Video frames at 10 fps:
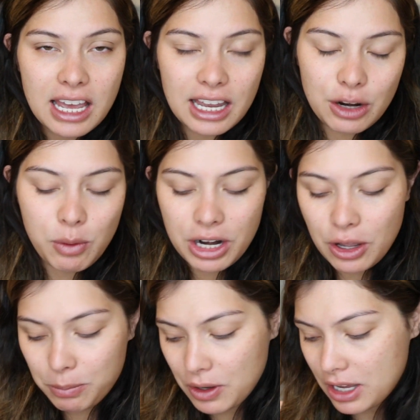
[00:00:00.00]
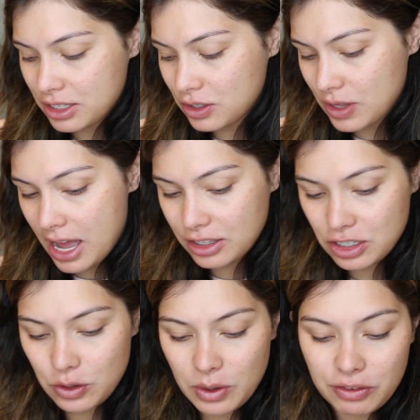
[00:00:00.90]
And I want to help you guys do that
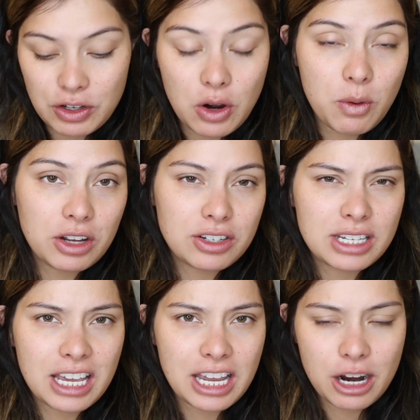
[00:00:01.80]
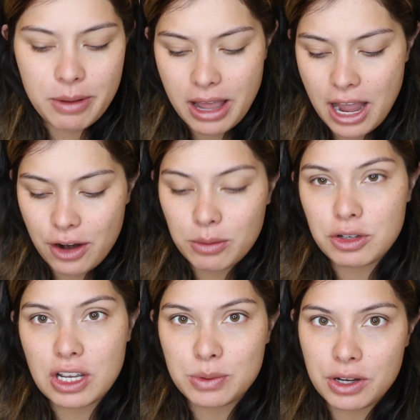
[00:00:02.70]
too. If you don't watch Skincare by Hiram, do
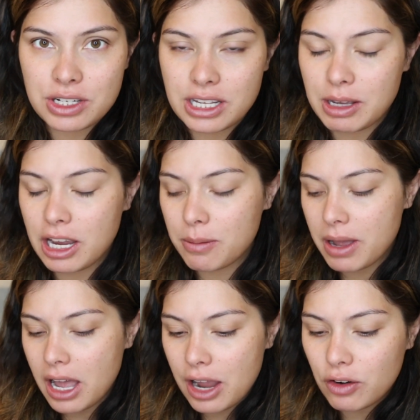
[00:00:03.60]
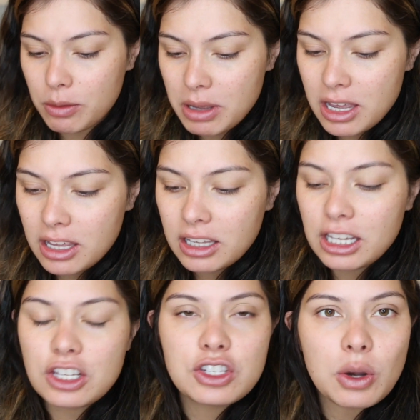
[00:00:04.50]
you guys watch Skincare by Hiram?
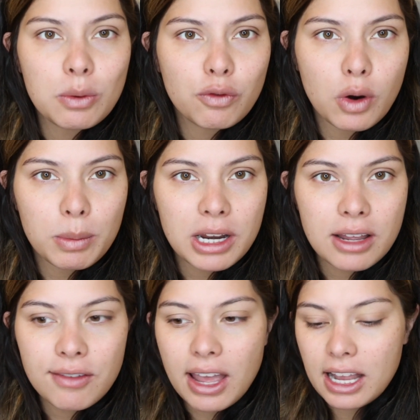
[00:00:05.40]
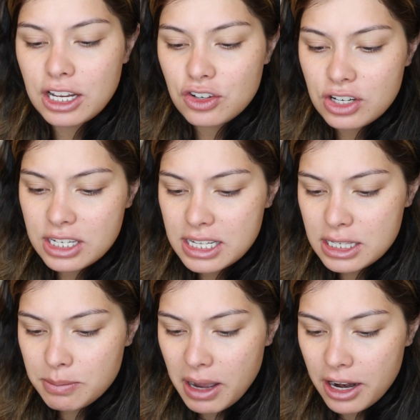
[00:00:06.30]
He's so informative and he's just
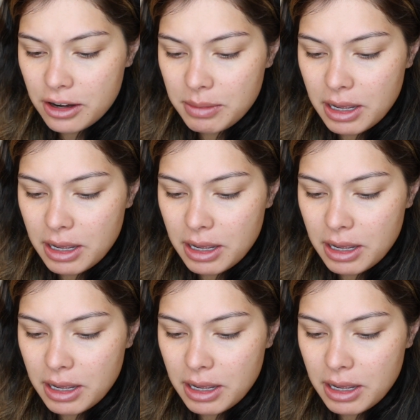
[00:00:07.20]
inspired me.